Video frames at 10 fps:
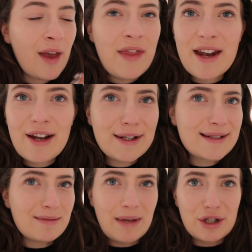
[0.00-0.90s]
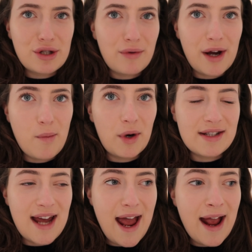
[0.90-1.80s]
and then like smash through it in one
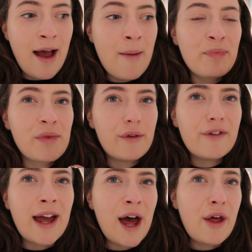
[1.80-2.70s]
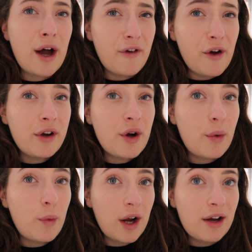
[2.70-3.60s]
day. Forget that I've only
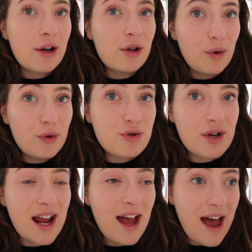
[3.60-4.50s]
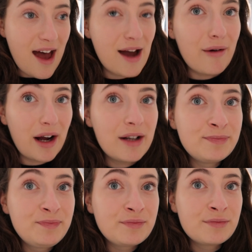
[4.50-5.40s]
got one laundry error.
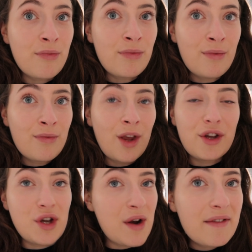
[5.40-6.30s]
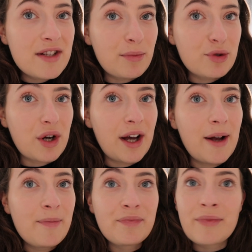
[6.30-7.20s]
Don't have a tumble
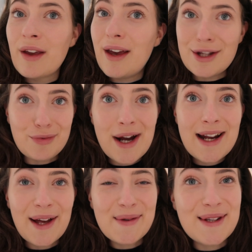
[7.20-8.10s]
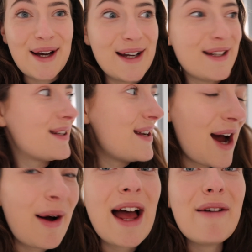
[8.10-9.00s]
dryer. It's raining outside, so
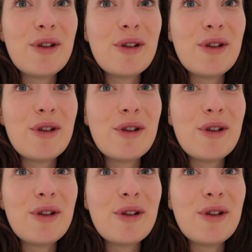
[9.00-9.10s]
now I have